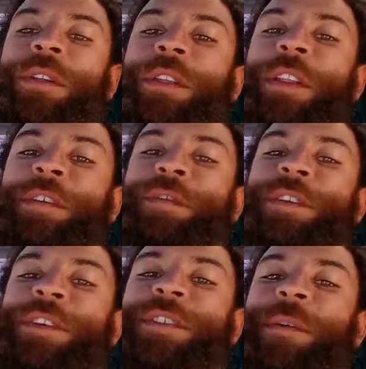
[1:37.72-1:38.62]

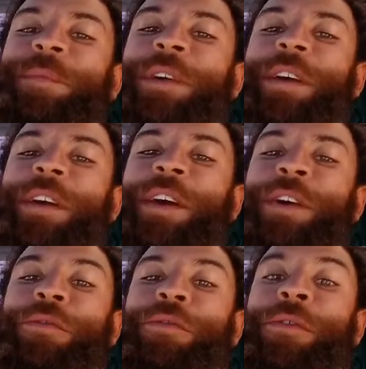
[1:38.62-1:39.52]
lift something
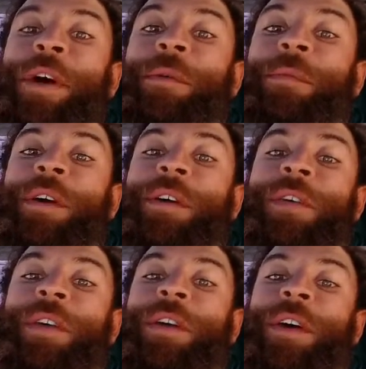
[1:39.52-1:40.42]
incredibly
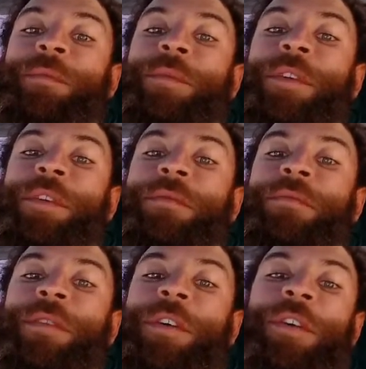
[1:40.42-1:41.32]
heavy, okay? You
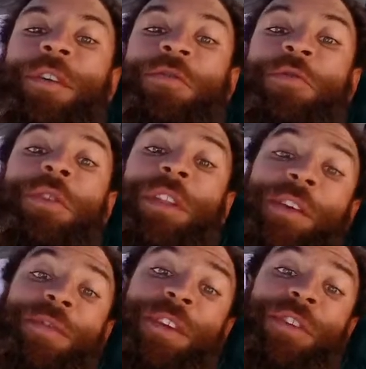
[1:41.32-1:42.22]
can
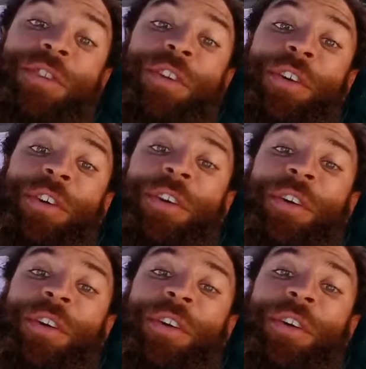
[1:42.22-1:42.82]
lift it, sure,